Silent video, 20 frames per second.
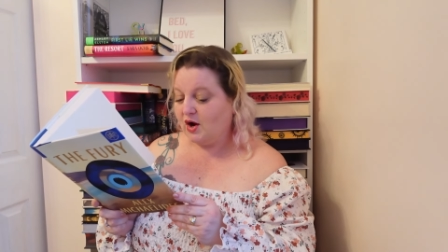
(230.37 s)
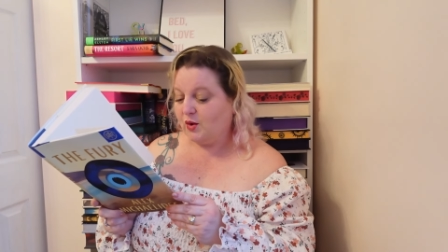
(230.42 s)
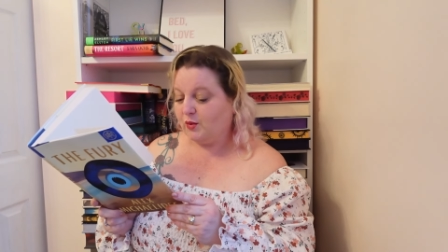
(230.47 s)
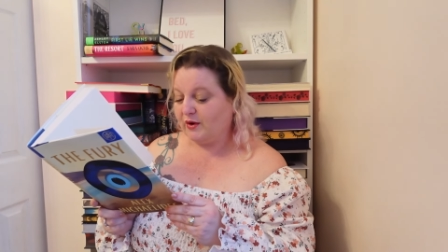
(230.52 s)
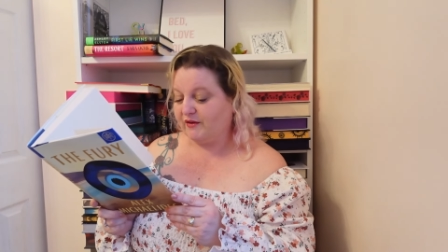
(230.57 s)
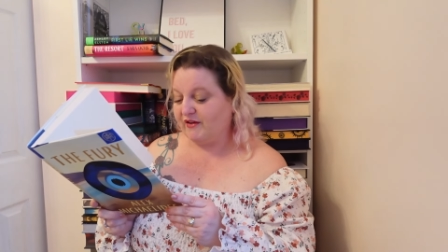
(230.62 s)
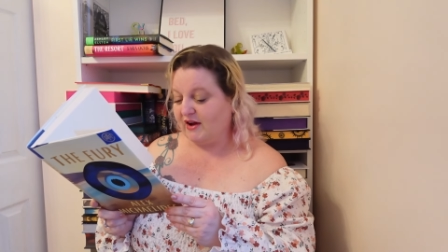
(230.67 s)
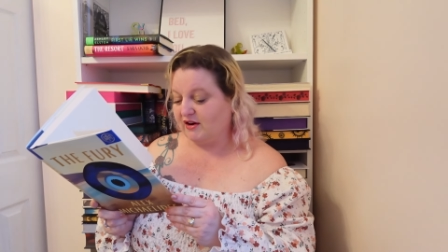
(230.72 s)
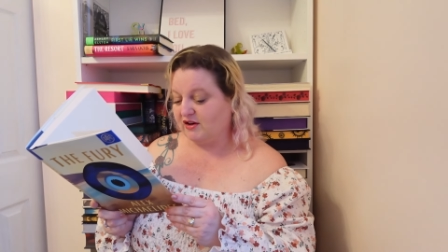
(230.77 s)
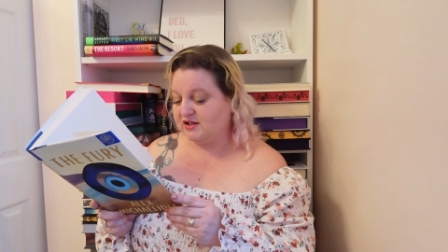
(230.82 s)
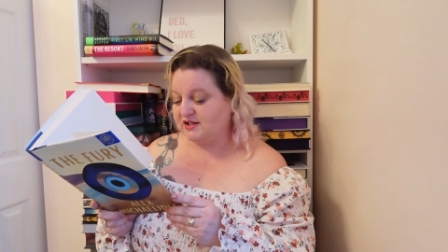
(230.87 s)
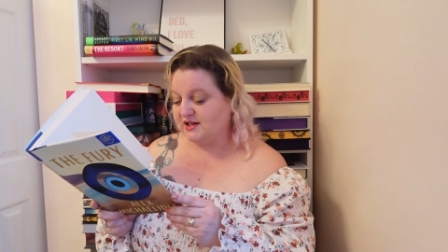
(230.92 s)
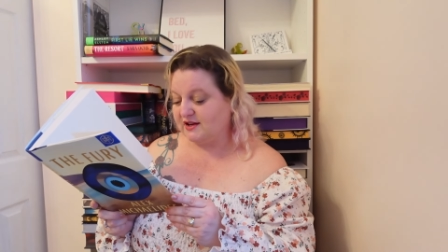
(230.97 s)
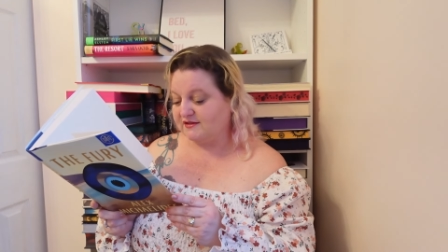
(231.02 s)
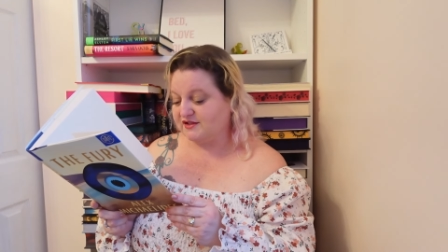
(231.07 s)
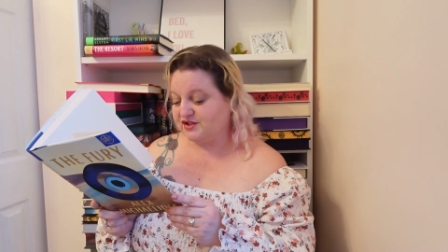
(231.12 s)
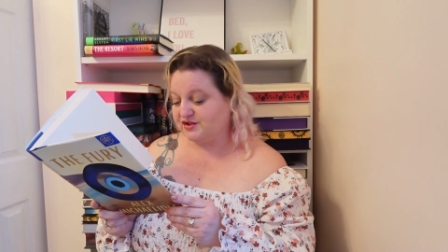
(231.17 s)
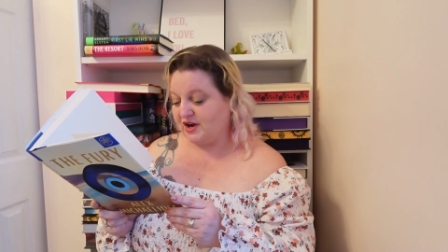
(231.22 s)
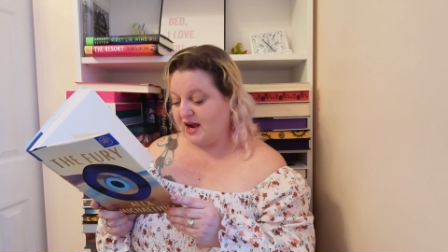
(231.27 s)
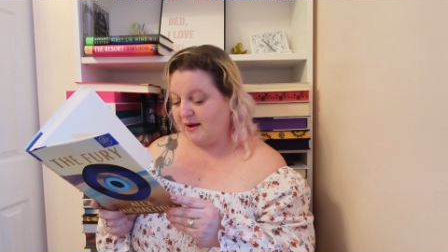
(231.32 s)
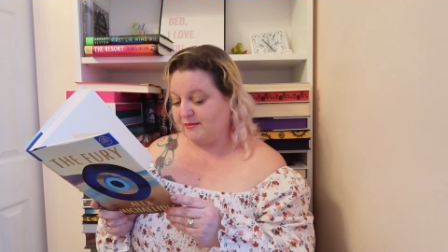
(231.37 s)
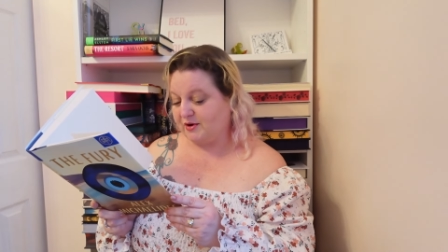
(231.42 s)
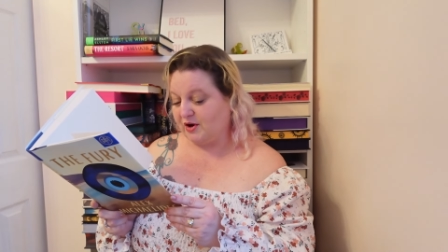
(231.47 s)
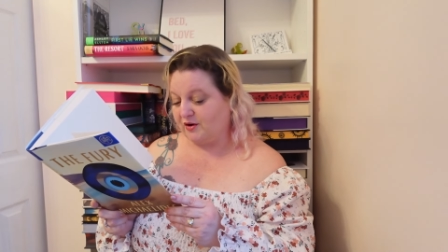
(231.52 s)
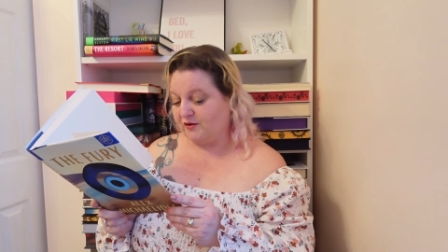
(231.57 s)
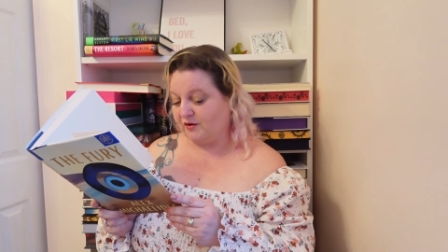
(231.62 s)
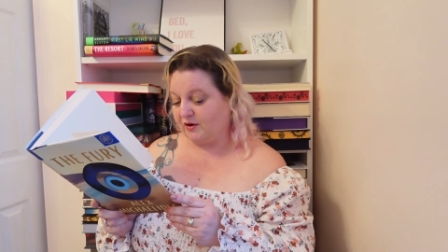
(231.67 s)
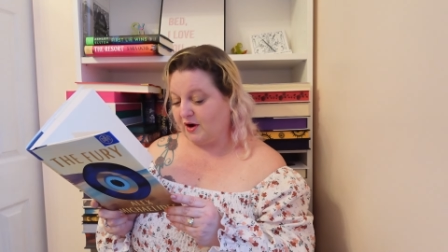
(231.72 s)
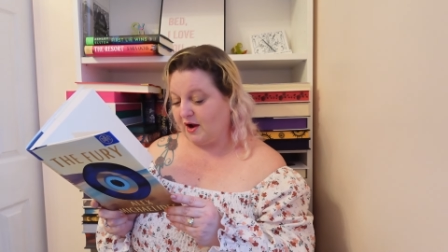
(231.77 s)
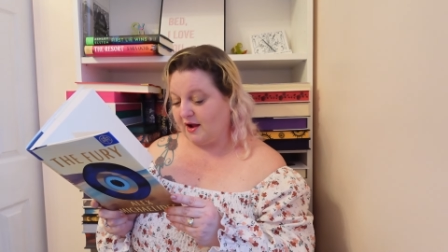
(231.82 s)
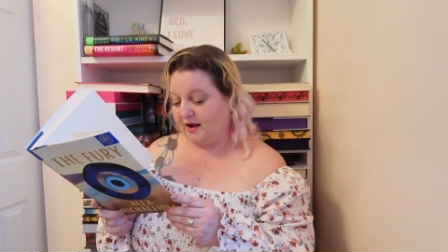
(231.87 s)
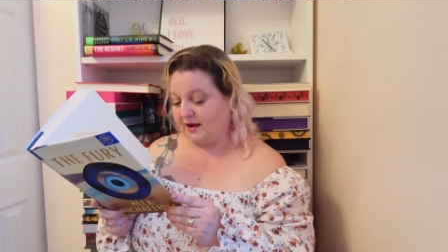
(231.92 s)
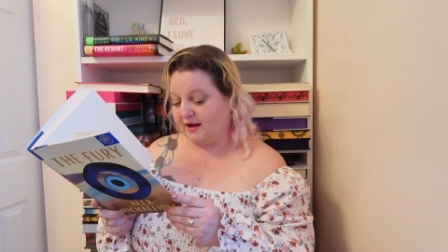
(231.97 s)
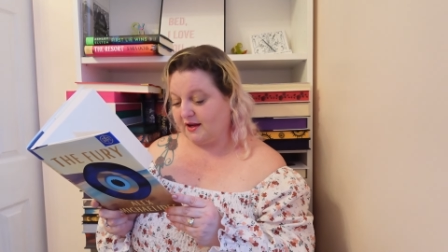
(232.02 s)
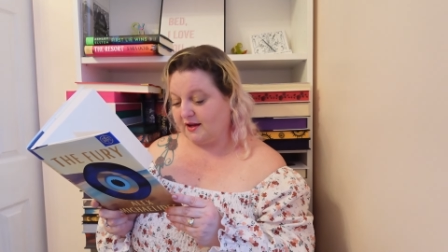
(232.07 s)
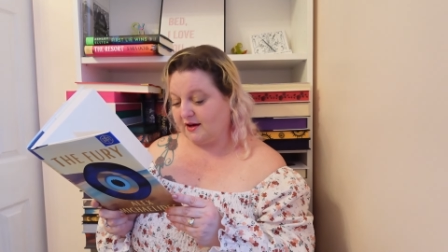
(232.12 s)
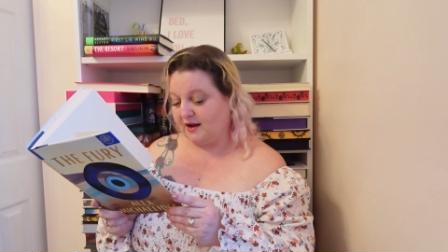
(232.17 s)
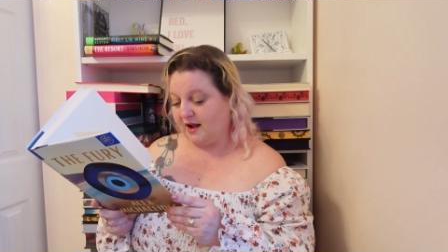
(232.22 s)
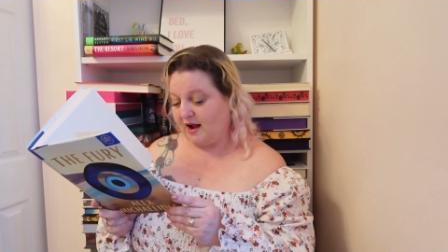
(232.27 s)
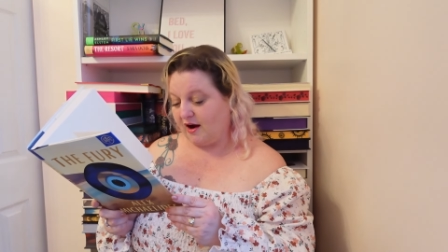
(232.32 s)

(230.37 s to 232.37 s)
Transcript: We found ourselves trapped overnight,